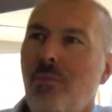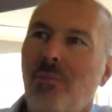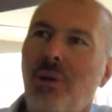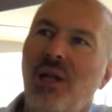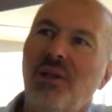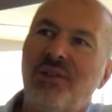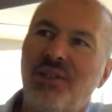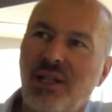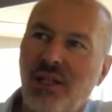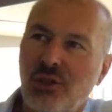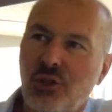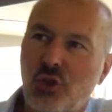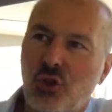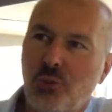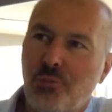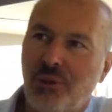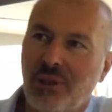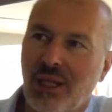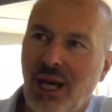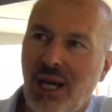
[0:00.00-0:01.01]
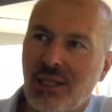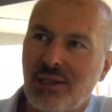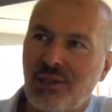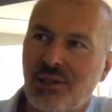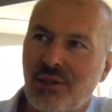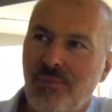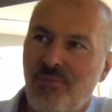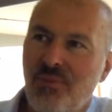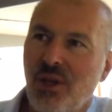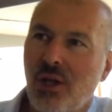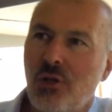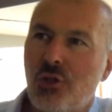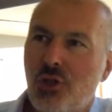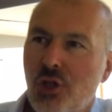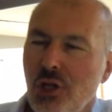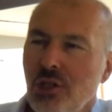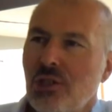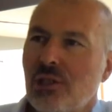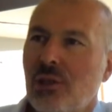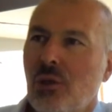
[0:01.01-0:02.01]
multi-hull super yachts?
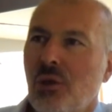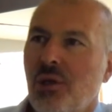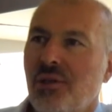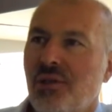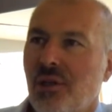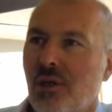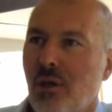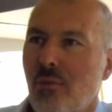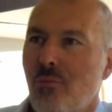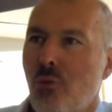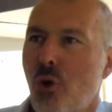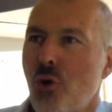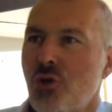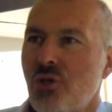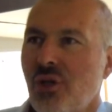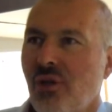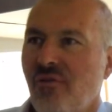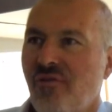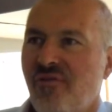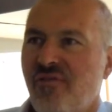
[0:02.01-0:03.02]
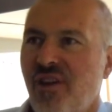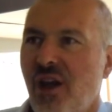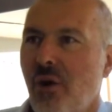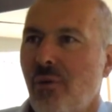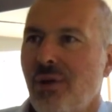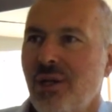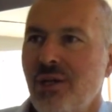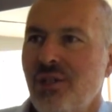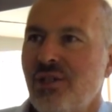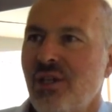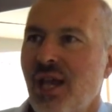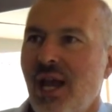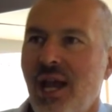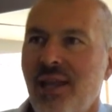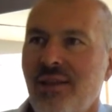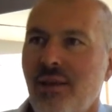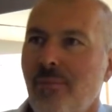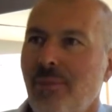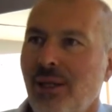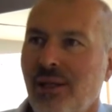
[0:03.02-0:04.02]
Just look at the commercial ferries and
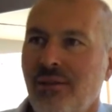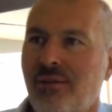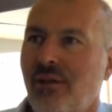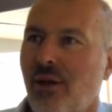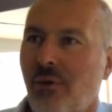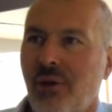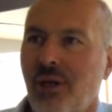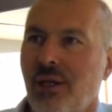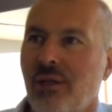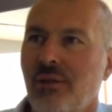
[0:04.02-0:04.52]
the military